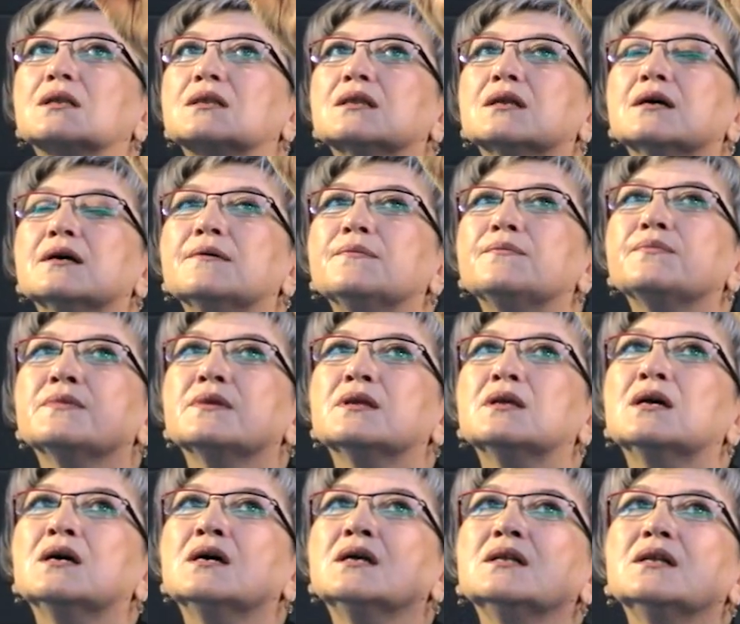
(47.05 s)
for the numbers
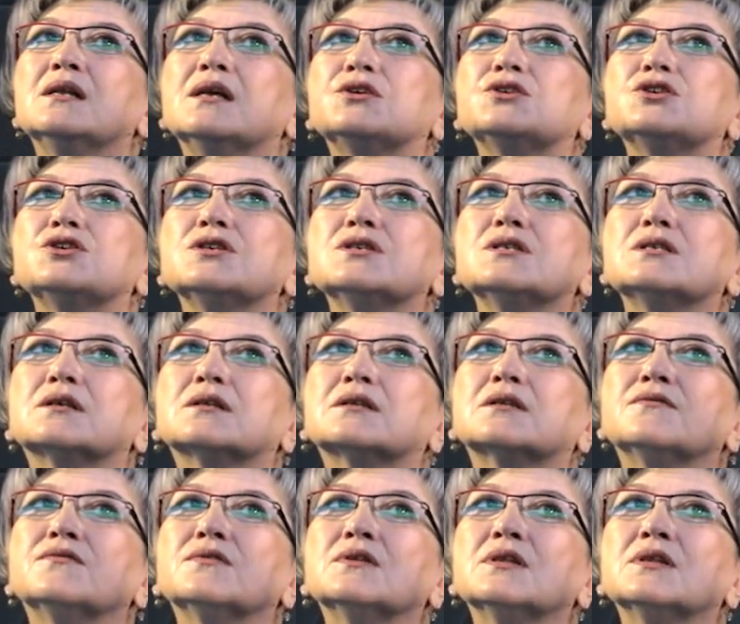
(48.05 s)
12 and 18.